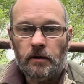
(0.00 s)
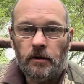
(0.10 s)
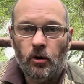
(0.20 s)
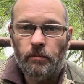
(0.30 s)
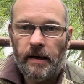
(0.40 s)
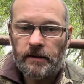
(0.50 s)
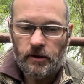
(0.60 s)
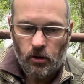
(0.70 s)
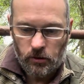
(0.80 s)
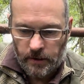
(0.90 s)
Going back to
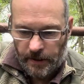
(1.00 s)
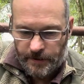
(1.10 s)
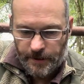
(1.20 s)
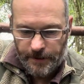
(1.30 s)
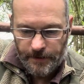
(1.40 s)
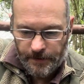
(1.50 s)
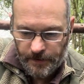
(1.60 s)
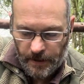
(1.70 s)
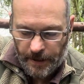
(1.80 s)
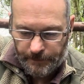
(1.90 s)
the dog tags.
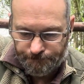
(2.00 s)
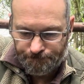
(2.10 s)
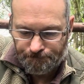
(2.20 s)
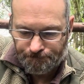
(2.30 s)
The